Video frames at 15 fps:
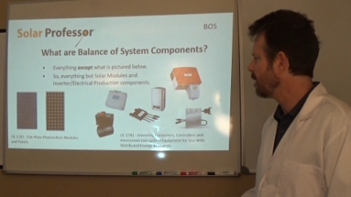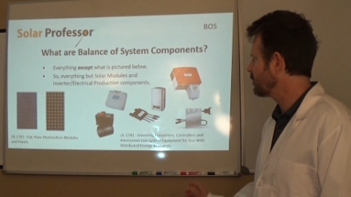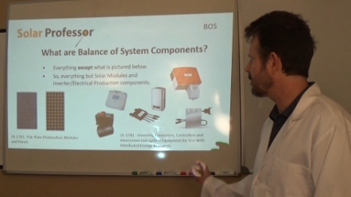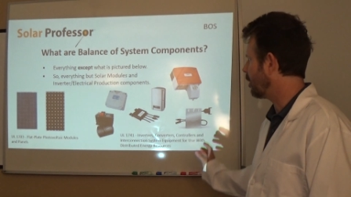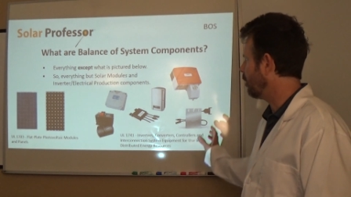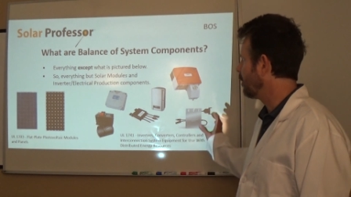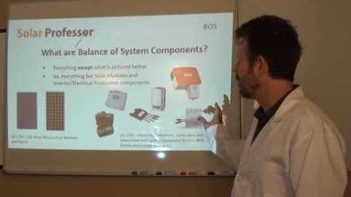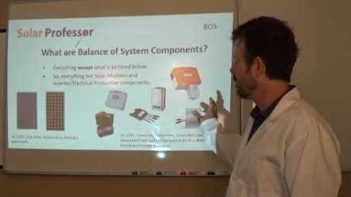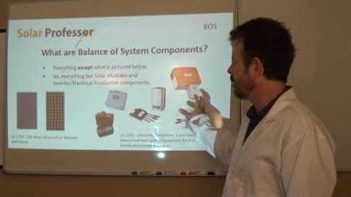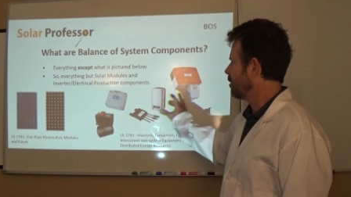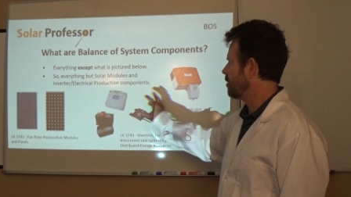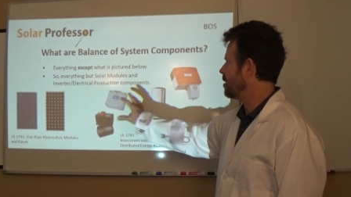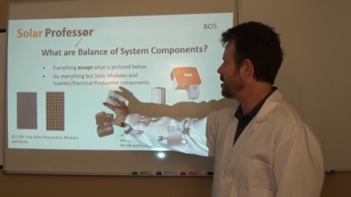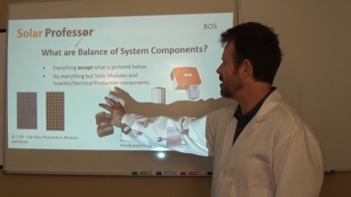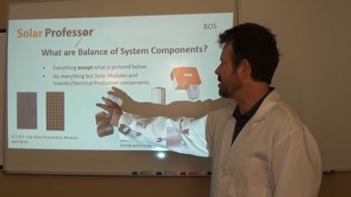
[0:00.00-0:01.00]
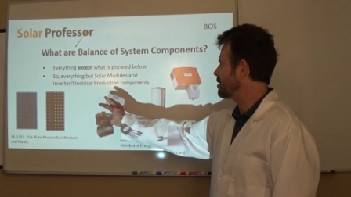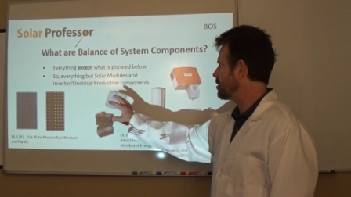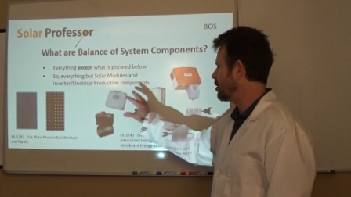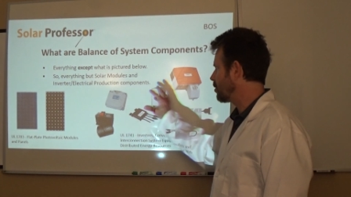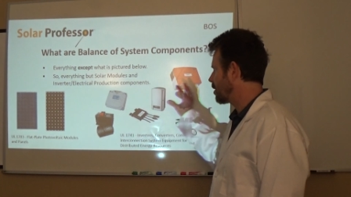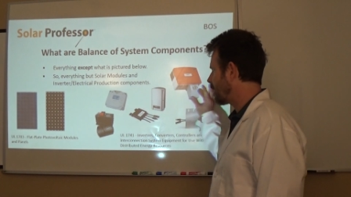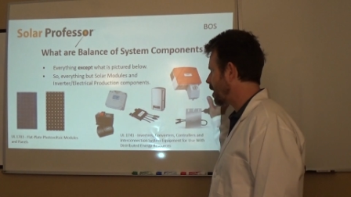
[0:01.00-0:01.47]
So these
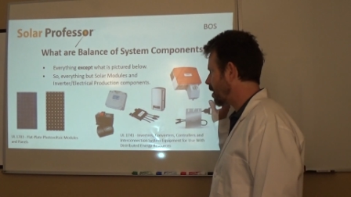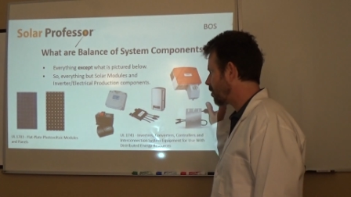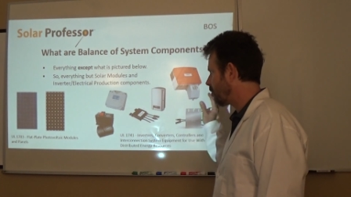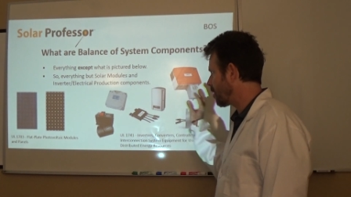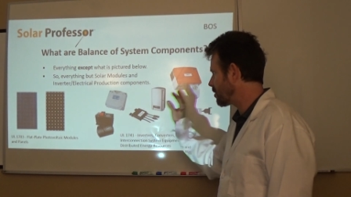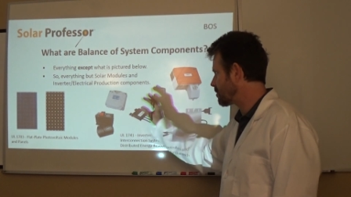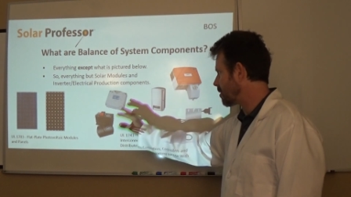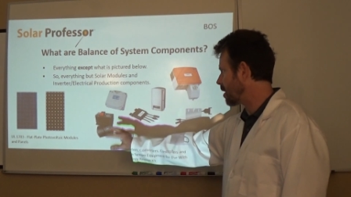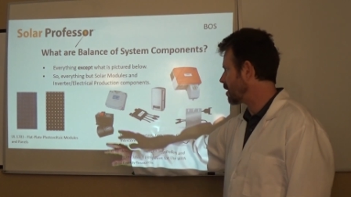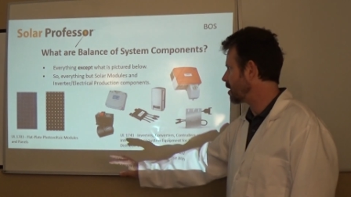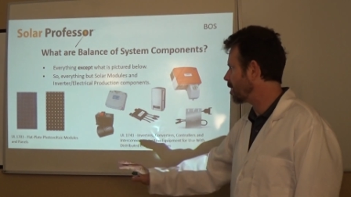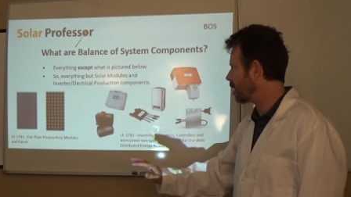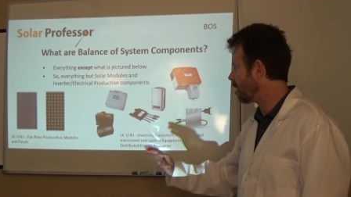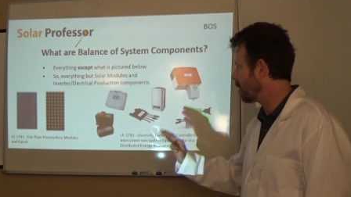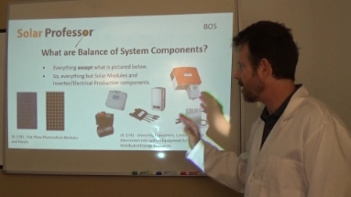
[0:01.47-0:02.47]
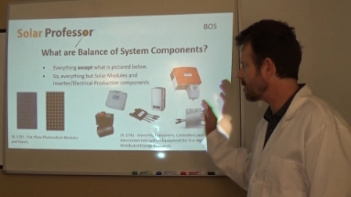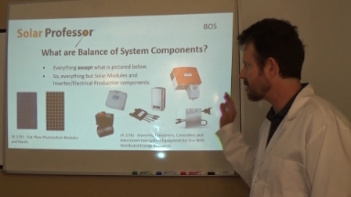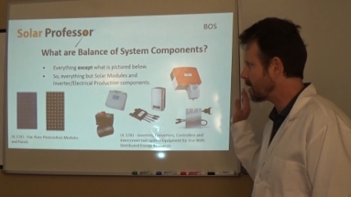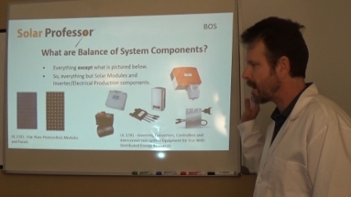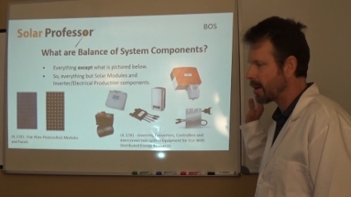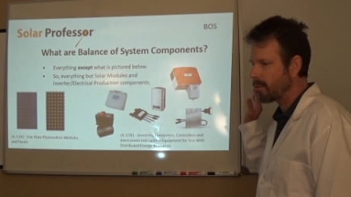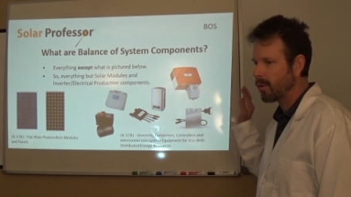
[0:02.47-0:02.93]
two categories right here is
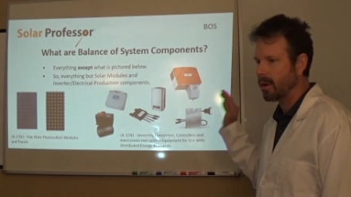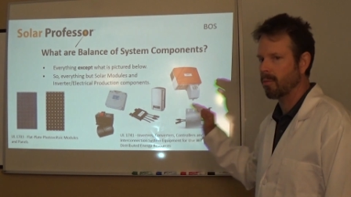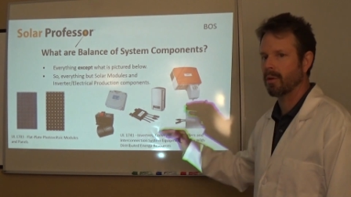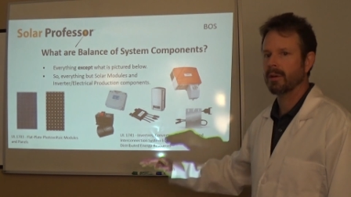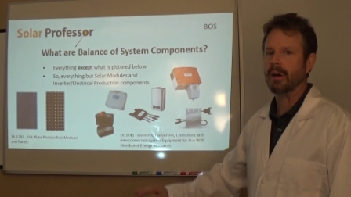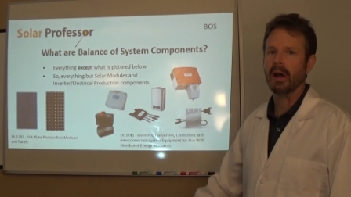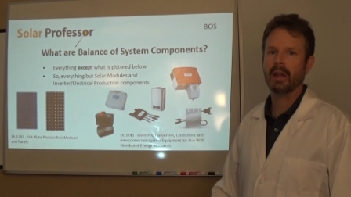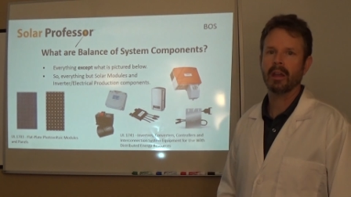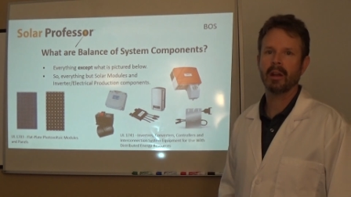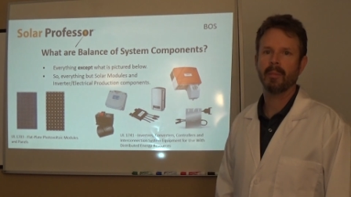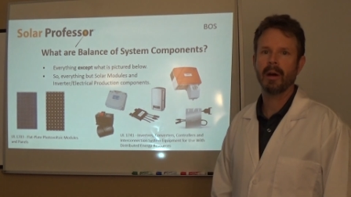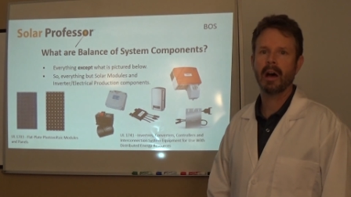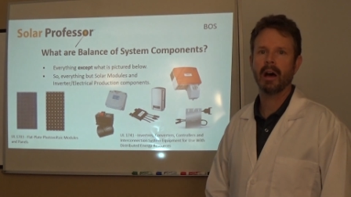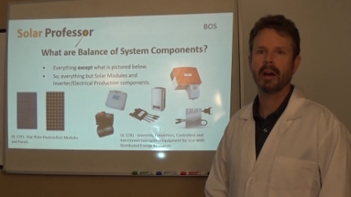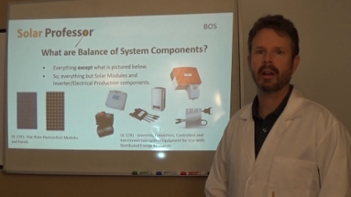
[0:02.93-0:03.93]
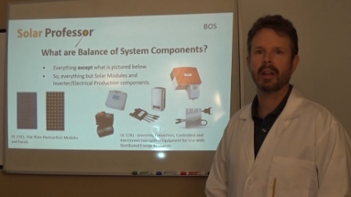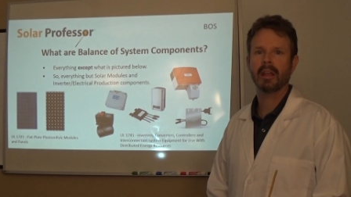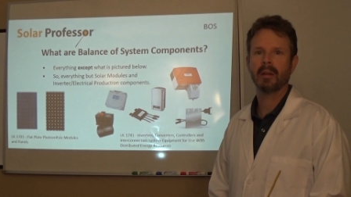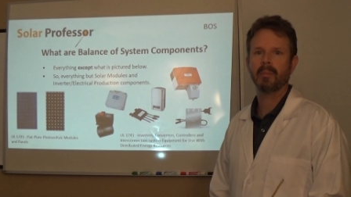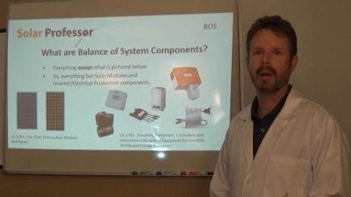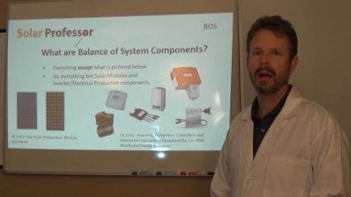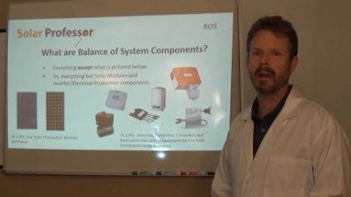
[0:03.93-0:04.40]
not what we're talking about
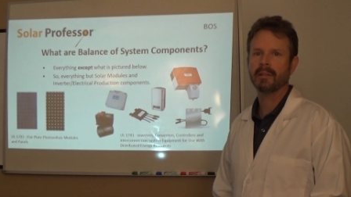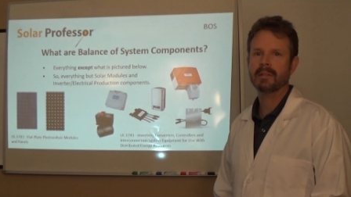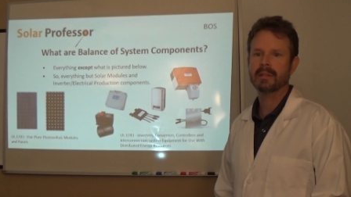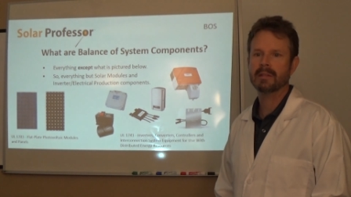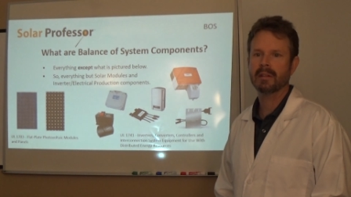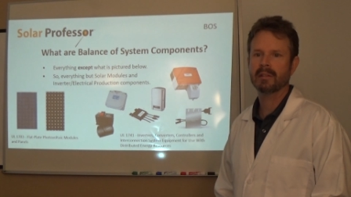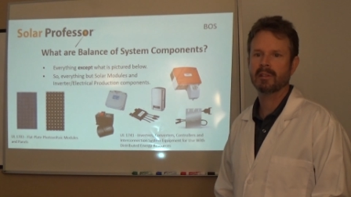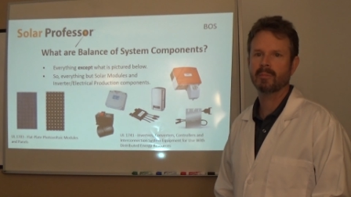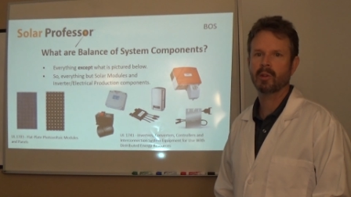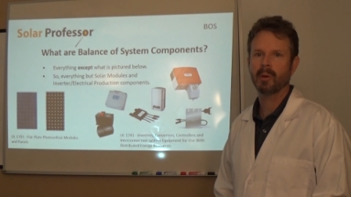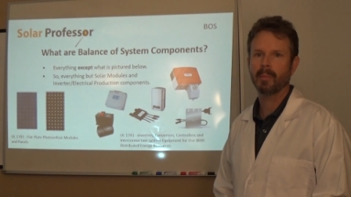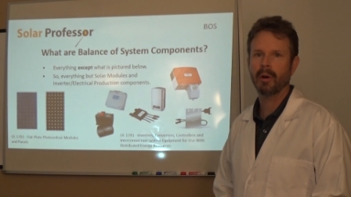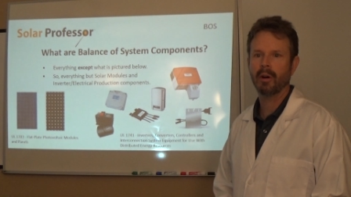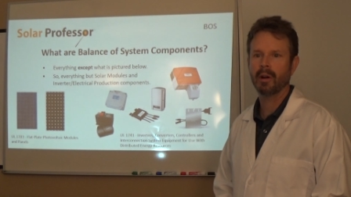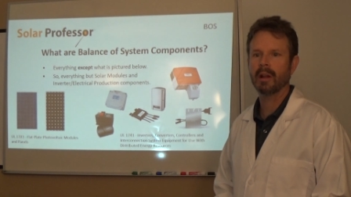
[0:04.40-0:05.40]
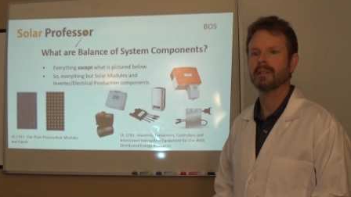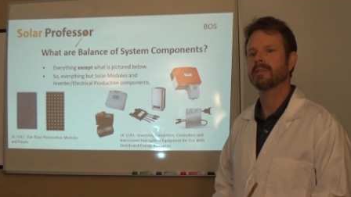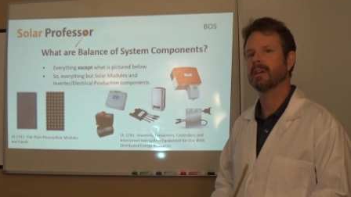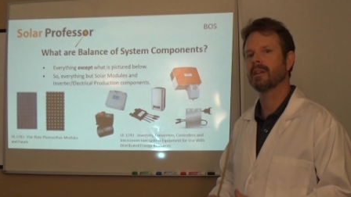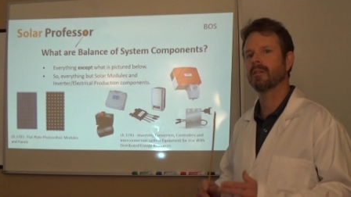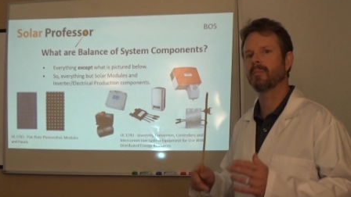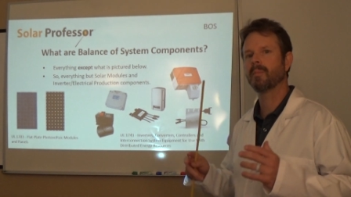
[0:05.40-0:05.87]
in balance of system
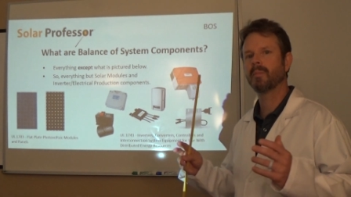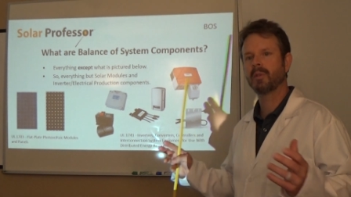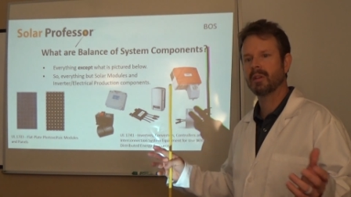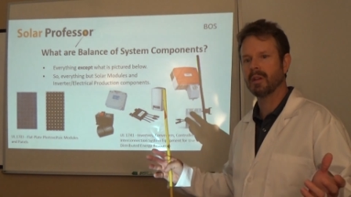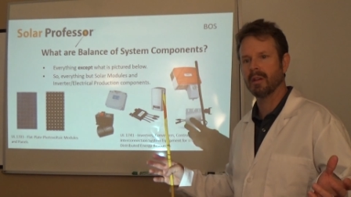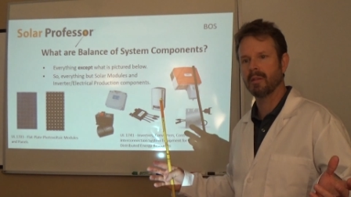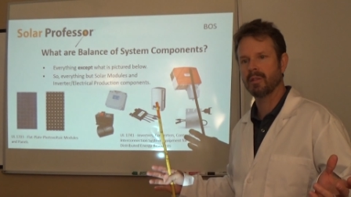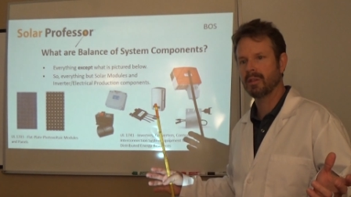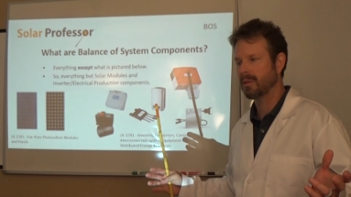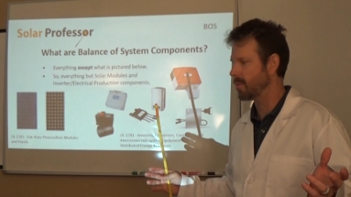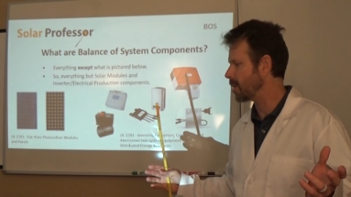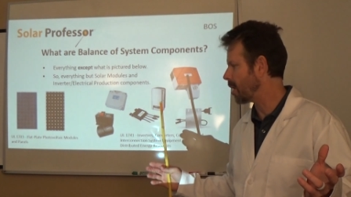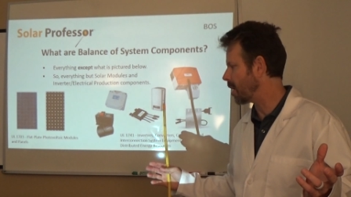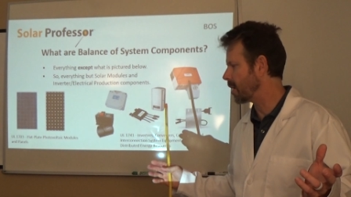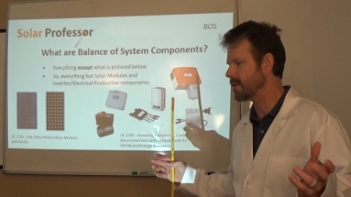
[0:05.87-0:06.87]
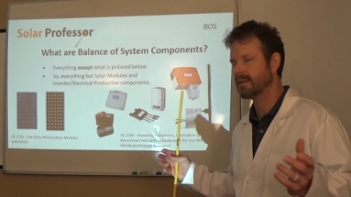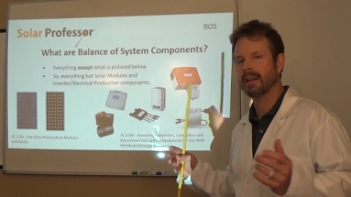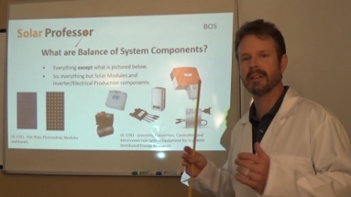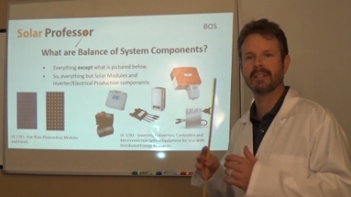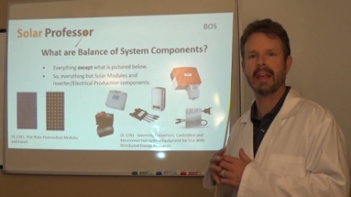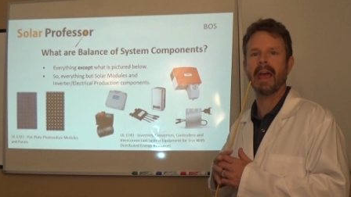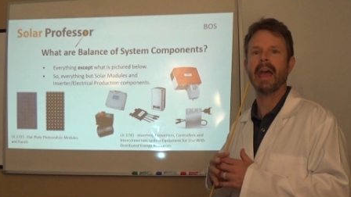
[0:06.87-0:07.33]
components and to, to be honest,
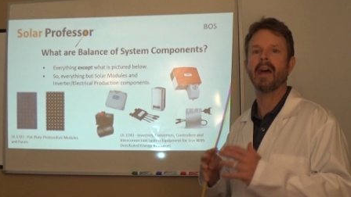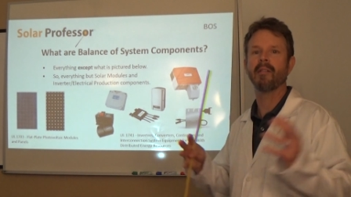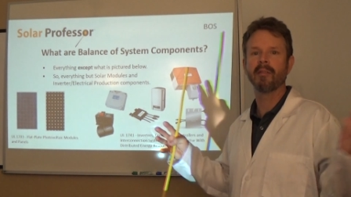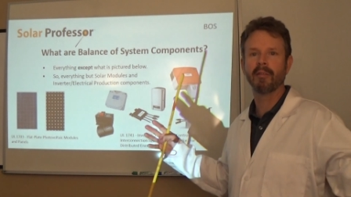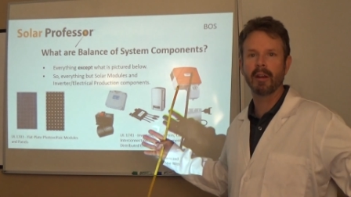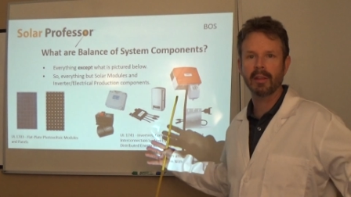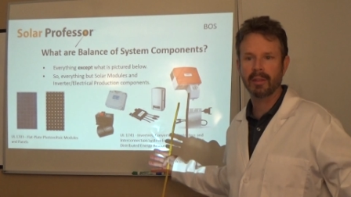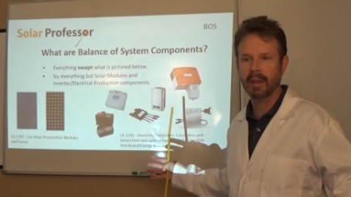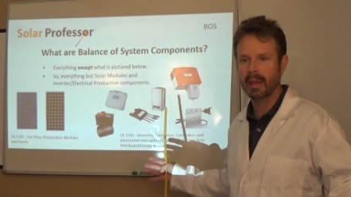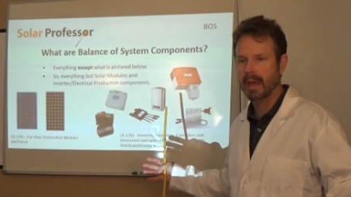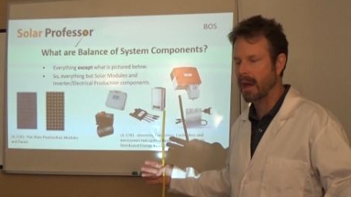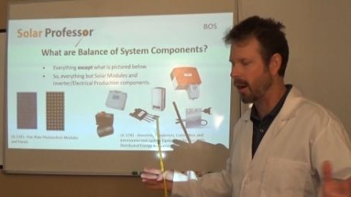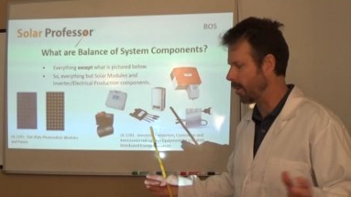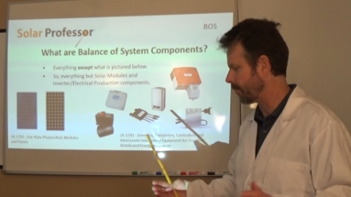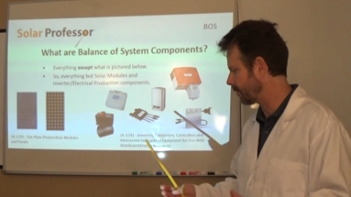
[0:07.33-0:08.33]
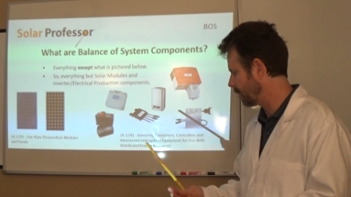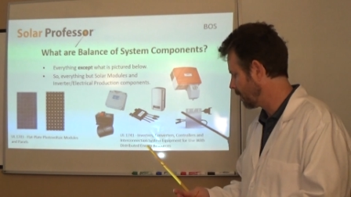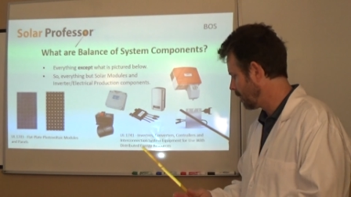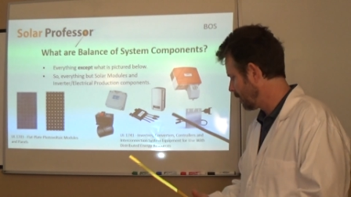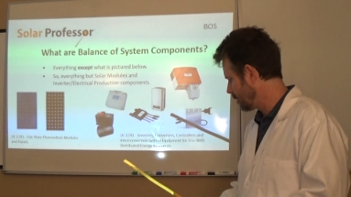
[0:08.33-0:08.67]
it's everything else.